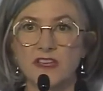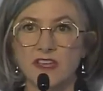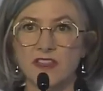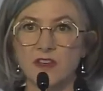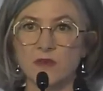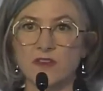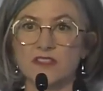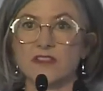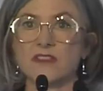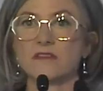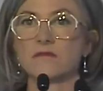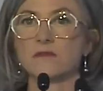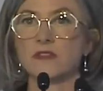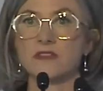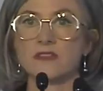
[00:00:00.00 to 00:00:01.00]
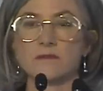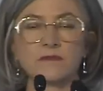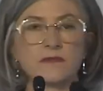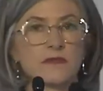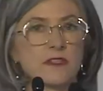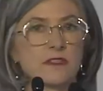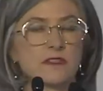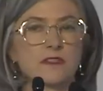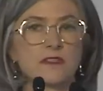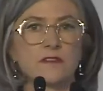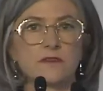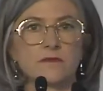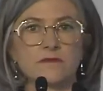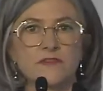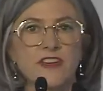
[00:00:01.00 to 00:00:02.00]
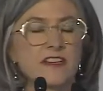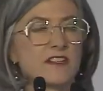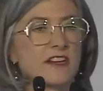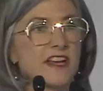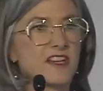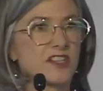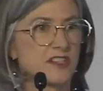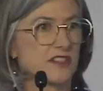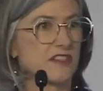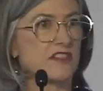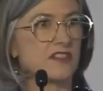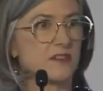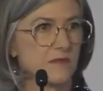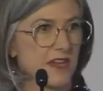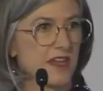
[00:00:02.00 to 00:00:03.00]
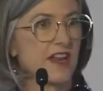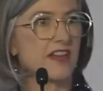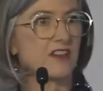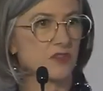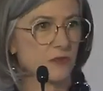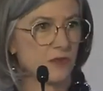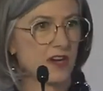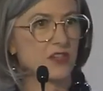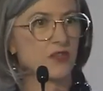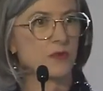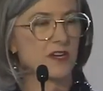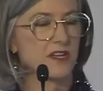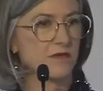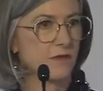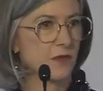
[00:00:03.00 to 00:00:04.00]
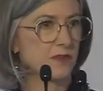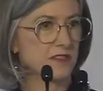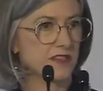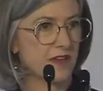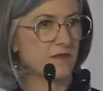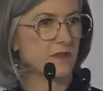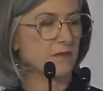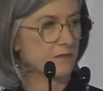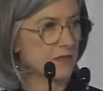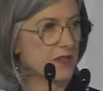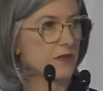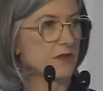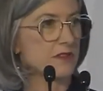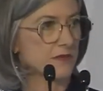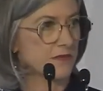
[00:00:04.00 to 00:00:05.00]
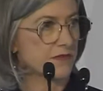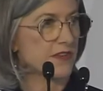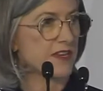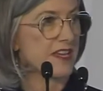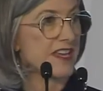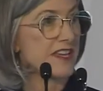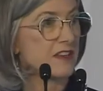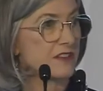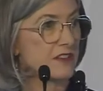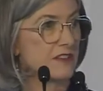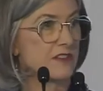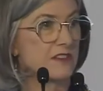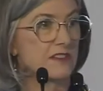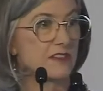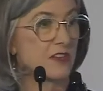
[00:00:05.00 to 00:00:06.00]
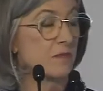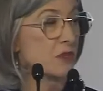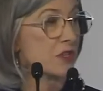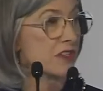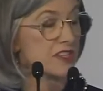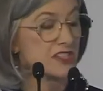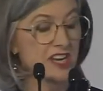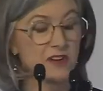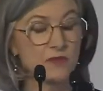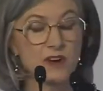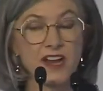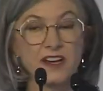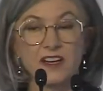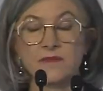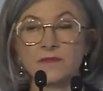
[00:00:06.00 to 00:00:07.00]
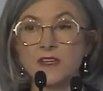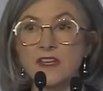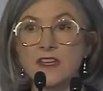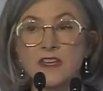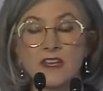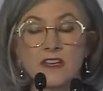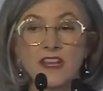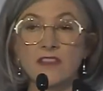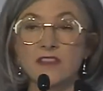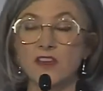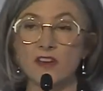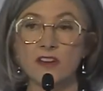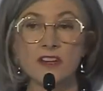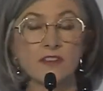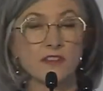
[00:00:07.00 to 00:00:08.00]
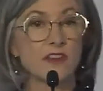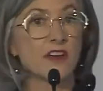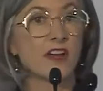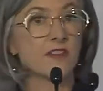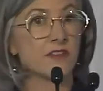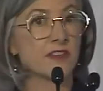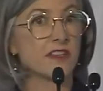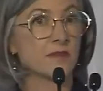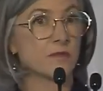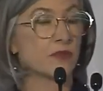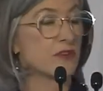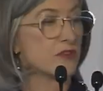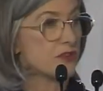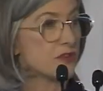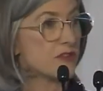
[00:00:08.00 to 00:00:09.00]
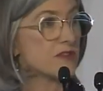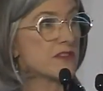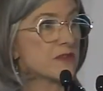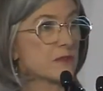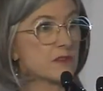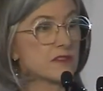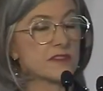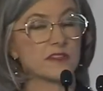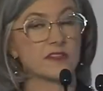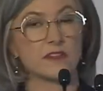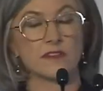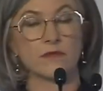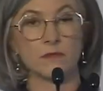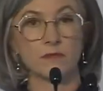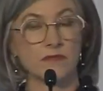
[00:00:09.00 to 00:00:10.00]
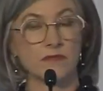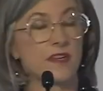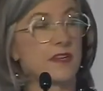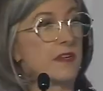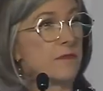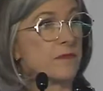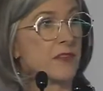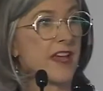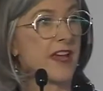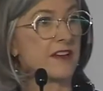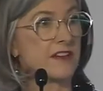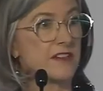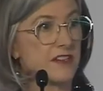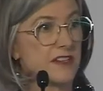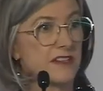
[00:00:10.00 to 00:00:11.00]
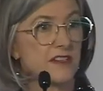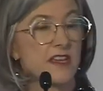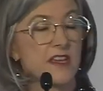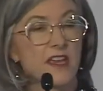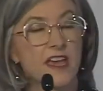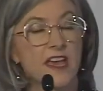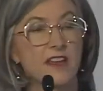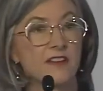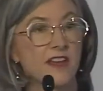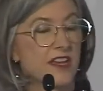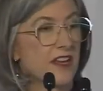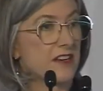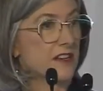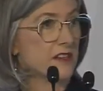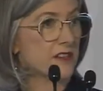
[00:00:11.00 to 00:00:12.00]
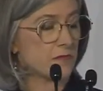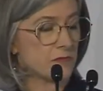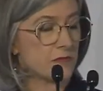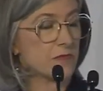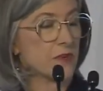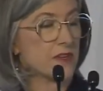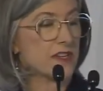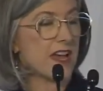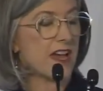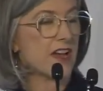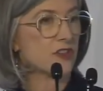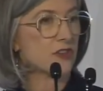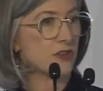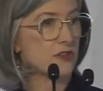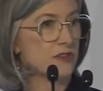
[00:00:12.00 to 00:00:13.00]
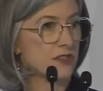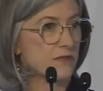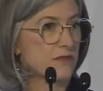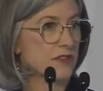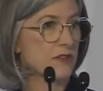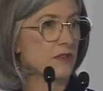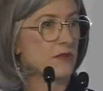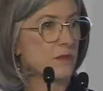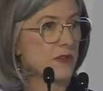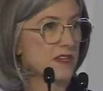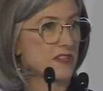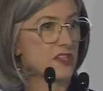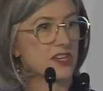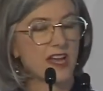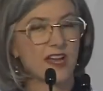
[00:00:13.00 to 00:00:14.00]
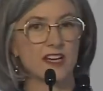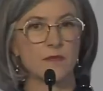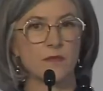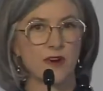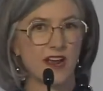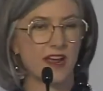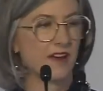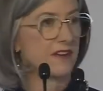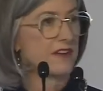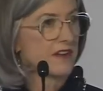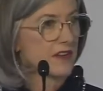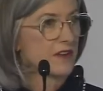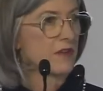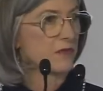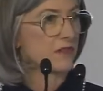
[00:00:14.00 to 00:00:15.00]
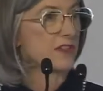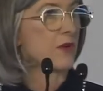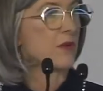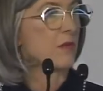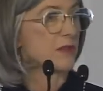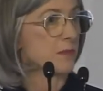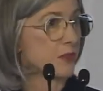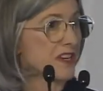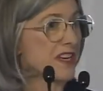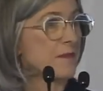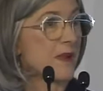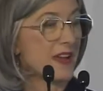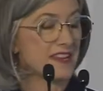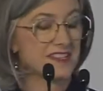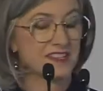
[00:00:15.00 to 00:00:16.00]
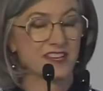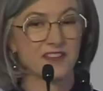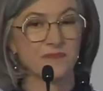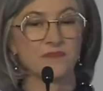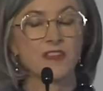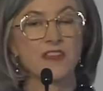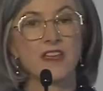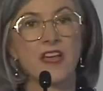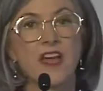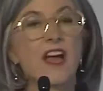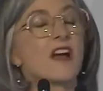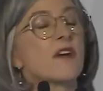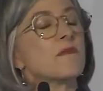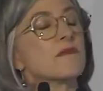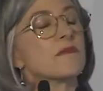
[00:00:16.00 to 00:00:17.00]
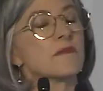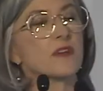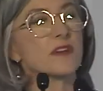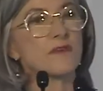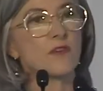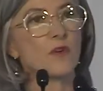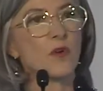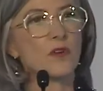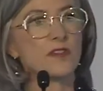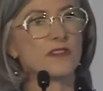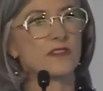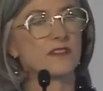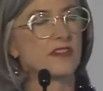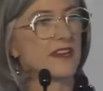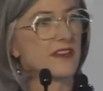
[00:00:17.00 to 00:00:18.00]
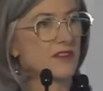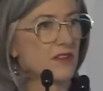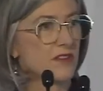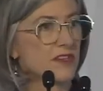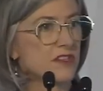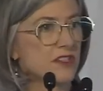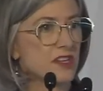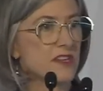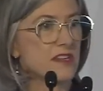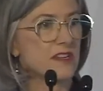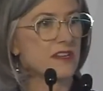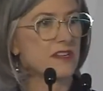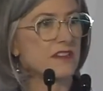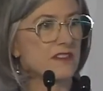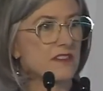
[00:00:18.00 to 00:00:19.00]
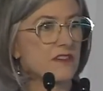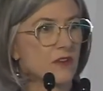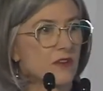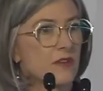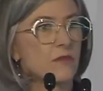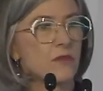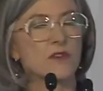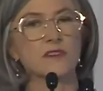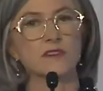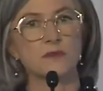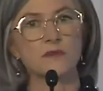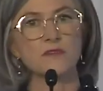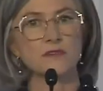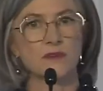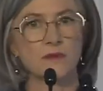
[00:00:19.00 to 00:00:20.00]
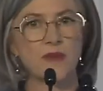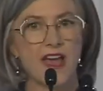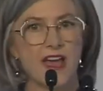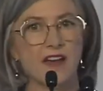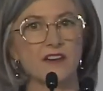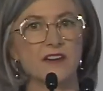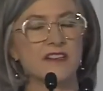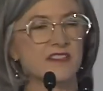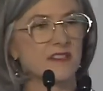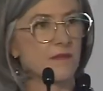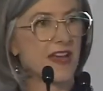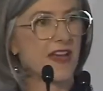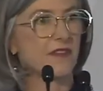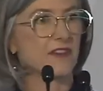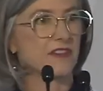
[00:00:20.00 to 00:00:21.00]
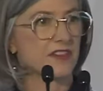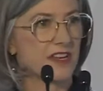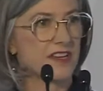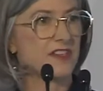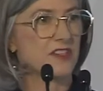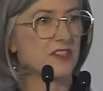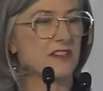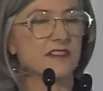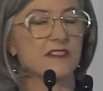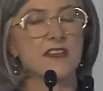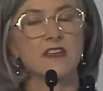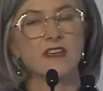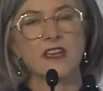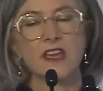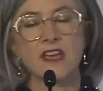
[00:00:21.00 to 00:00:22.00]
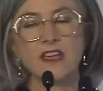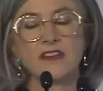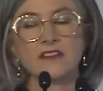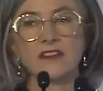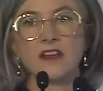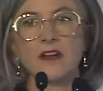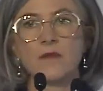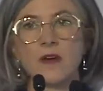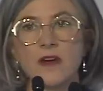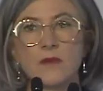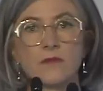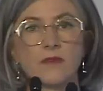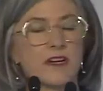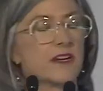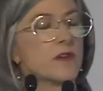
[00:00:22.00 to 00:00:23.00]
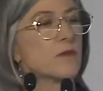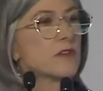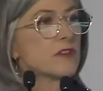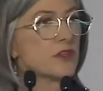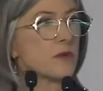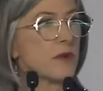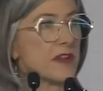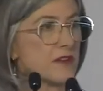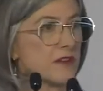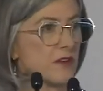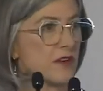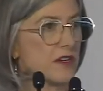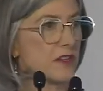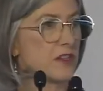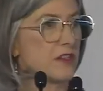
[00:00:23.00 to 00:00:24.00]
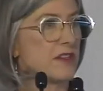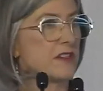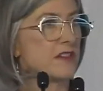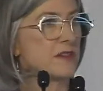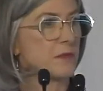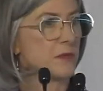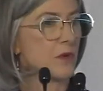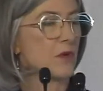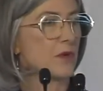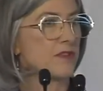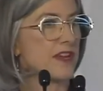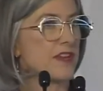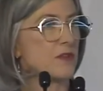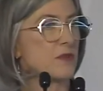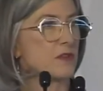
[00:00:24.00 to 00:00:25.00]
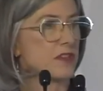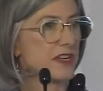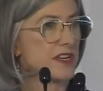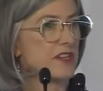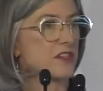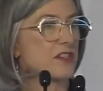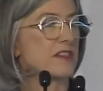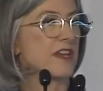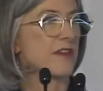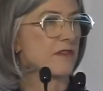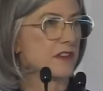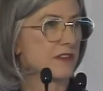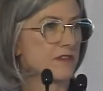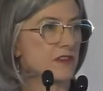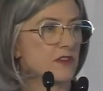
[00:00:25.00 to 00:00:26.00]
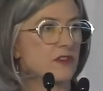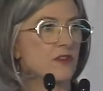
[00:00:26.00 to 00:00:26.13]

and there was a, um, a ventilation system that had to run 24 7 because of the heat that this computer generated. Now, the only thing I think it produced was uh, um, calendars, and they had uh, cartoons of Snoopy and Charlie Brown. So it was pretty basic. Um, but of course, technology is not what schools are about, it's about the teachers. And um, I really want to acknowledge the support that your teachers have given you,